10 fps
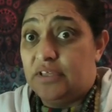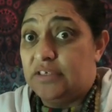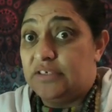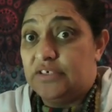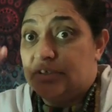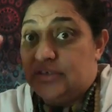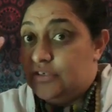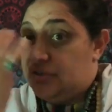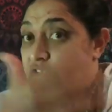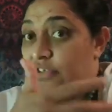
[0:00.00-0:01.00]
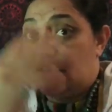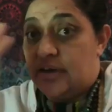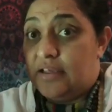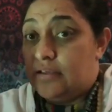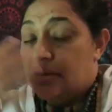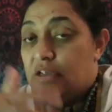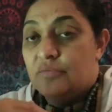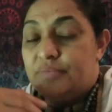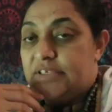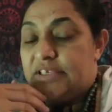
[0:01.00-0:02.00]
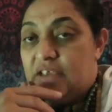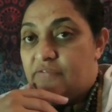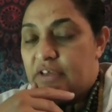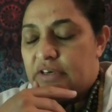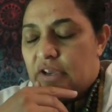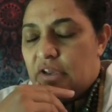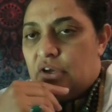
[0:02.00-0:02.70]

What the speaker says: You're just not going to perceive it.